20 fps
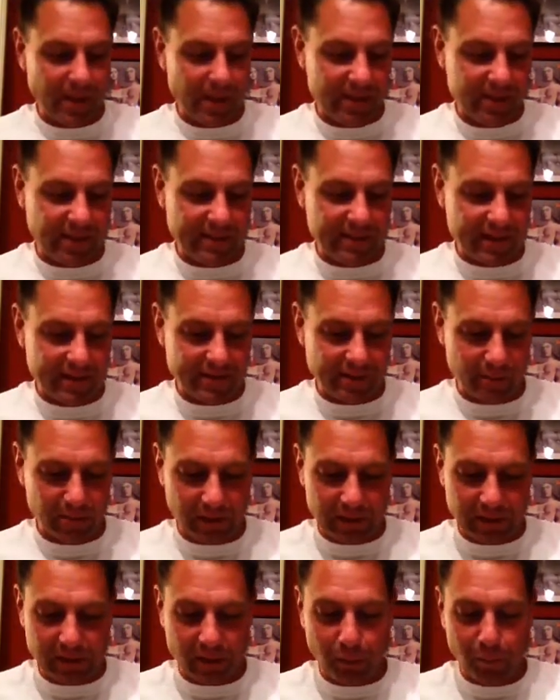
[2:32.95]
They set some
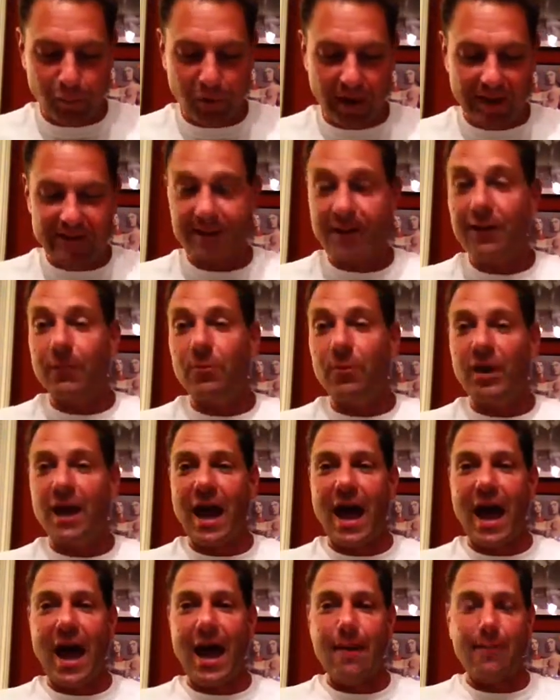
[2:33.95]
legal precedent when
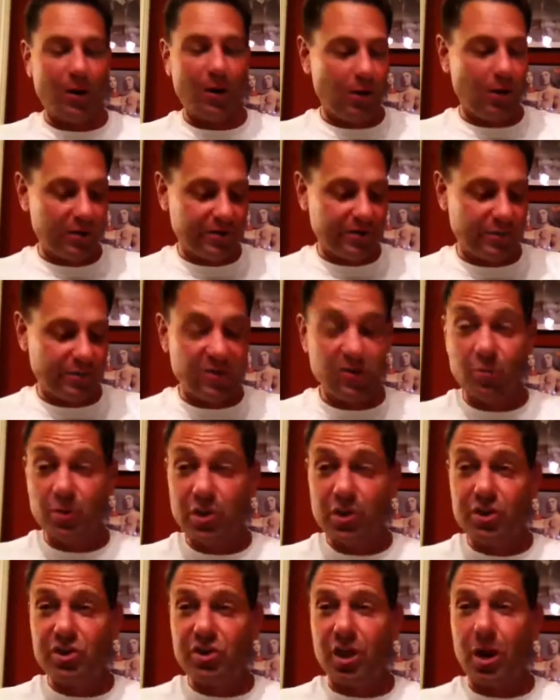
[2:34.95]
ABBA or some
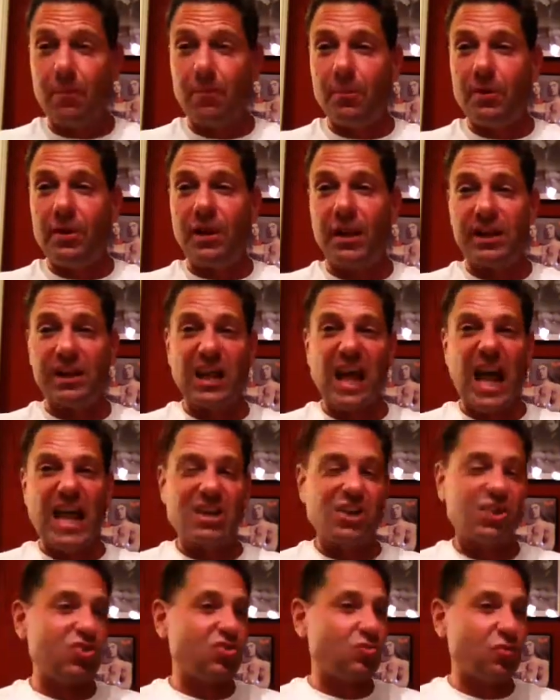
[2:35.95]
Swedish company like
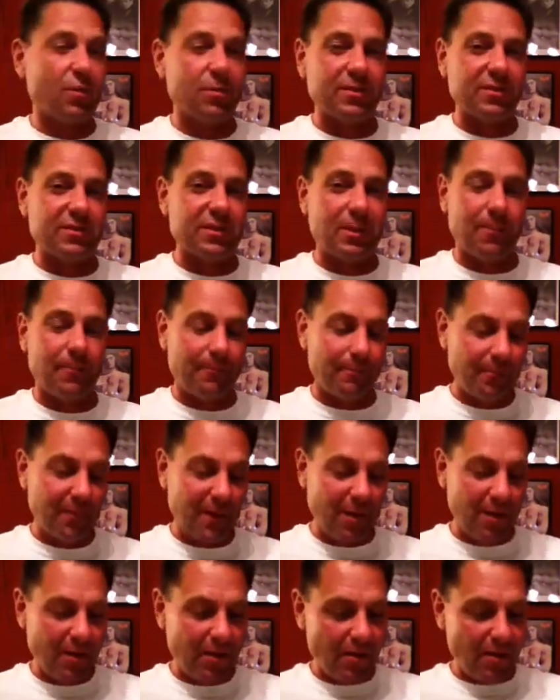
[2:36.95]
Langstrom or something
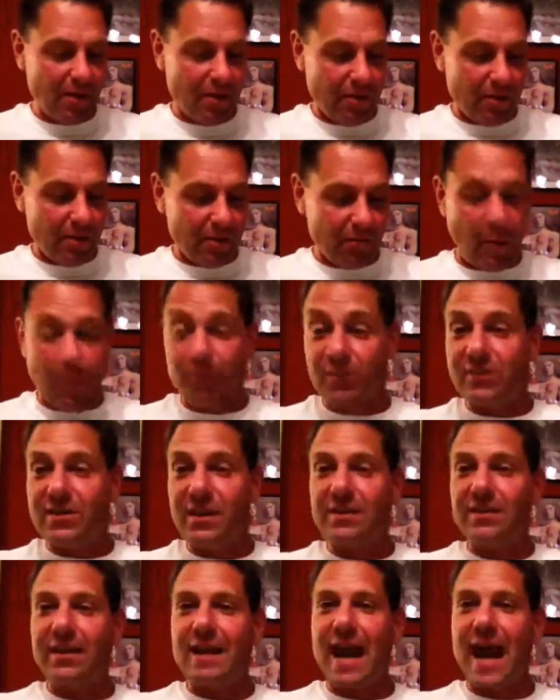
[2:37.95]

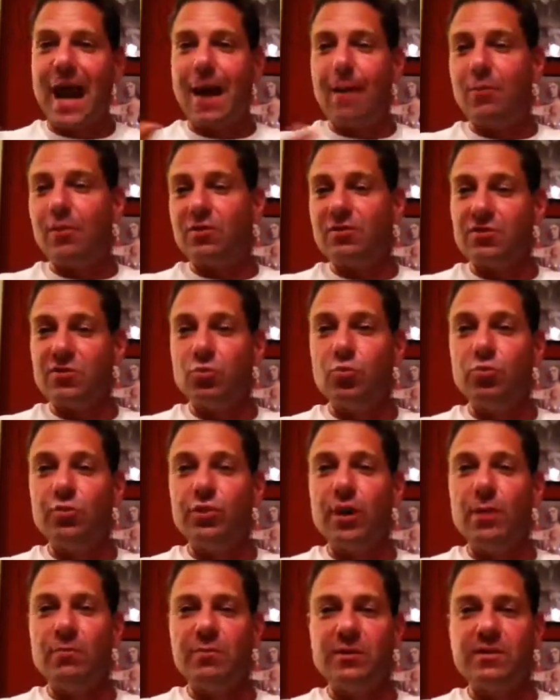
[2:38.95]
representing ABBA sued
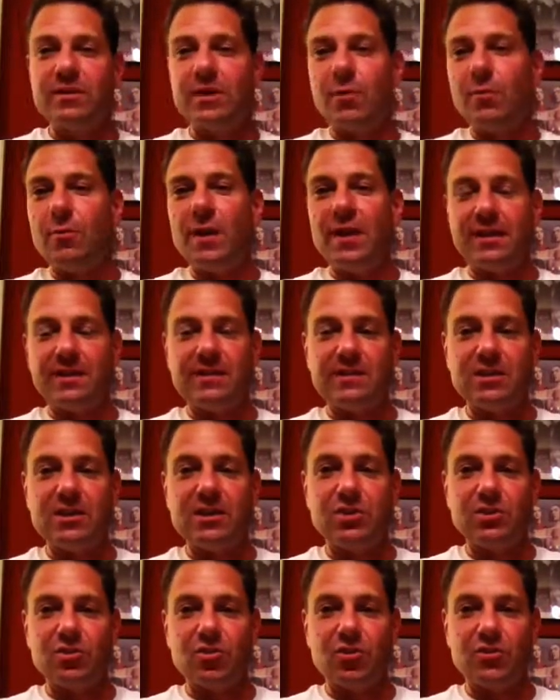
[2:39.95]
them because they were making
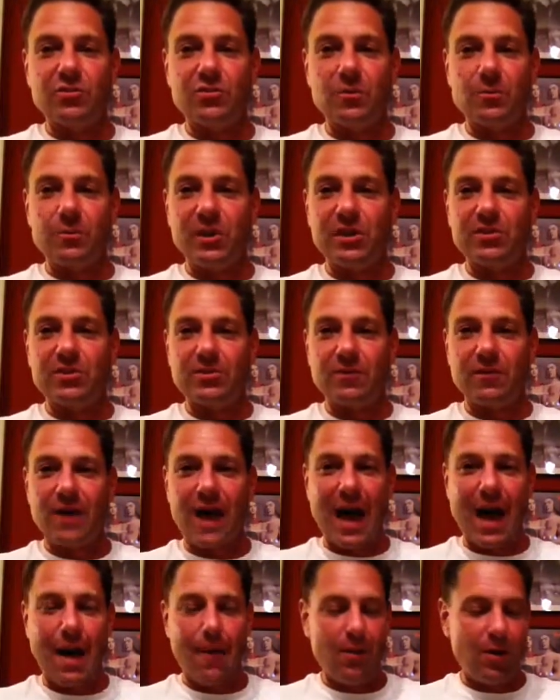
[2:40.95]
T-shirts with pictures of
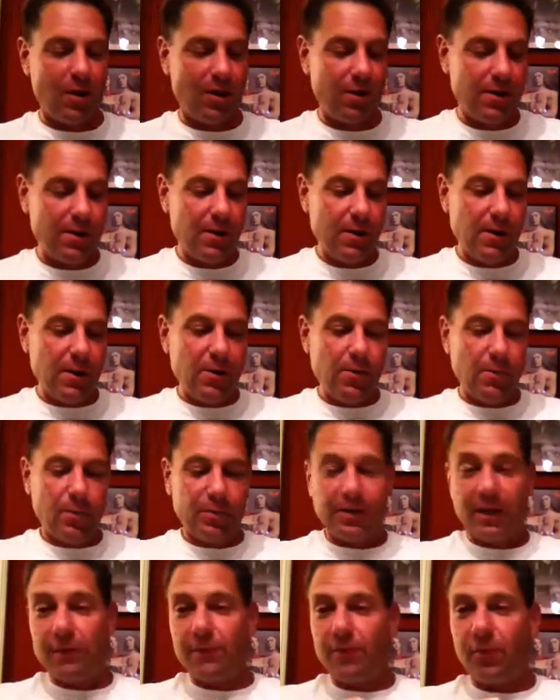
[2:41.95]
ABBA
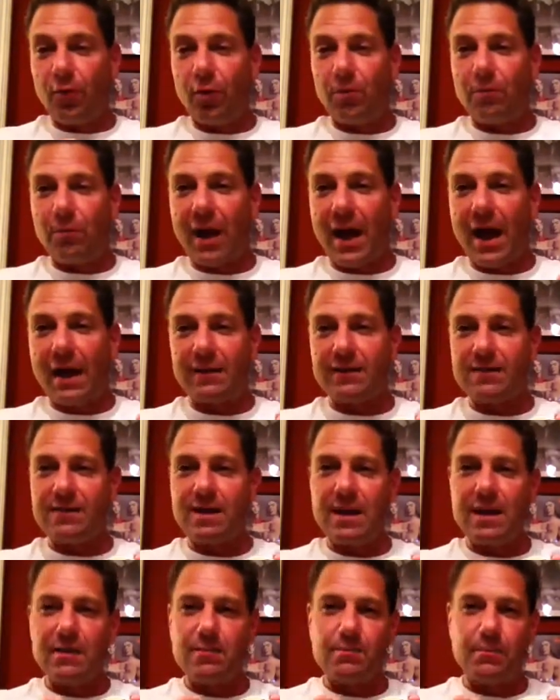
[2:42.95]
but they fought back because
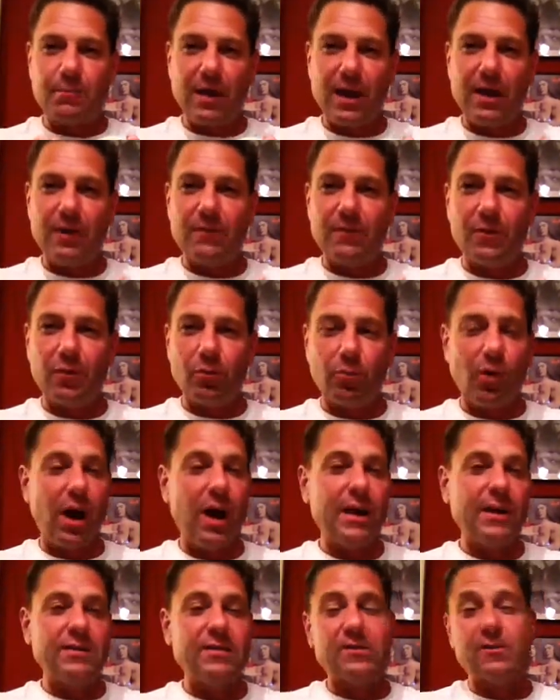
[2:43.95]
they had paid for the
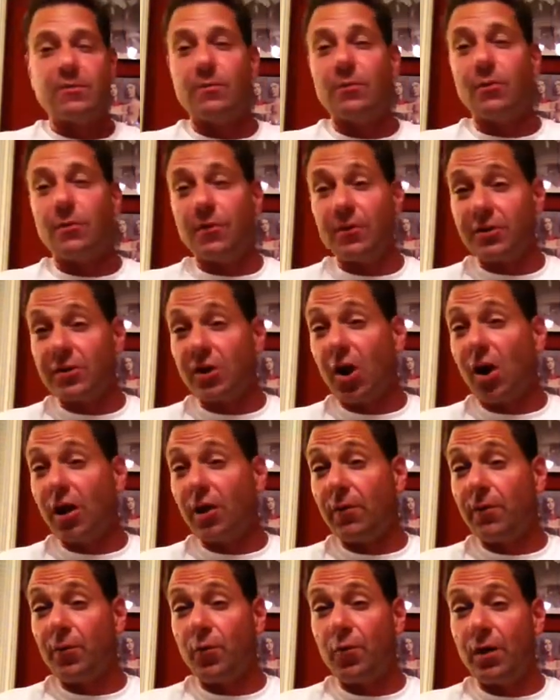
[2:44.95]
rights from the
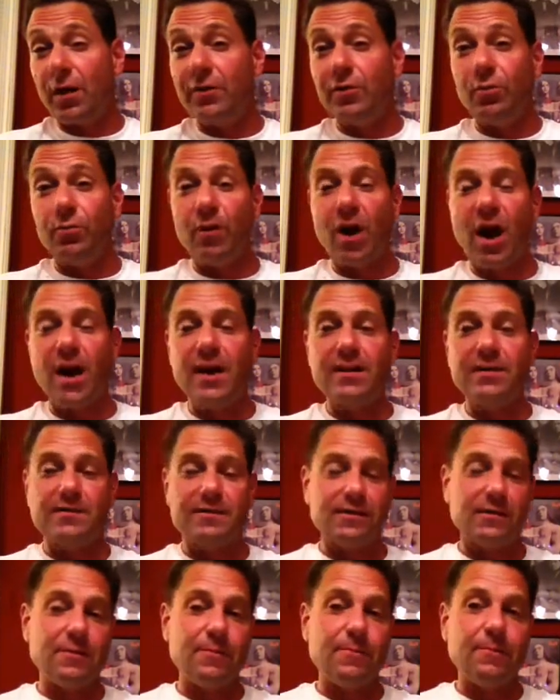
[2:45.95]
photographer had the
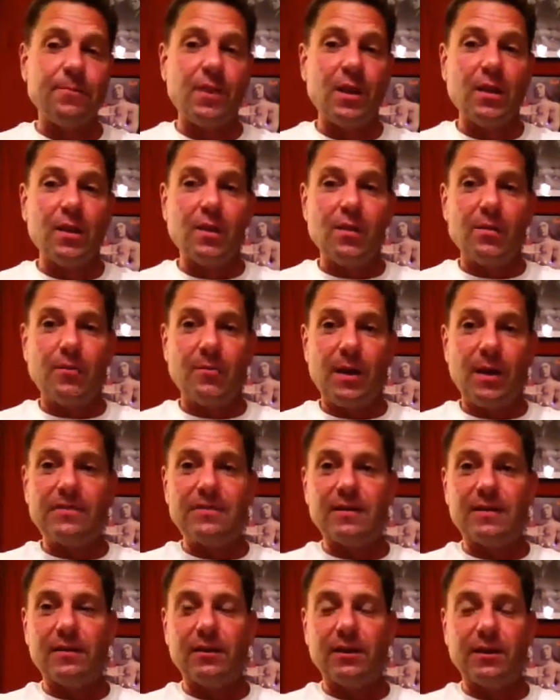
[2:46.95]
rights and
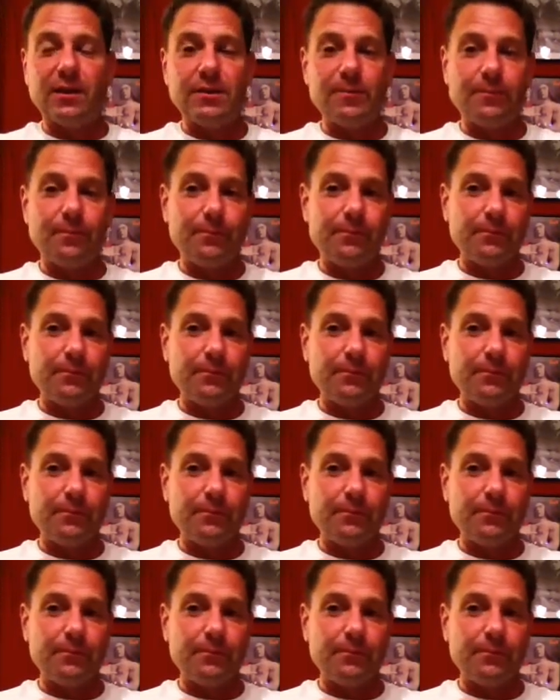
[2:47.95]
basically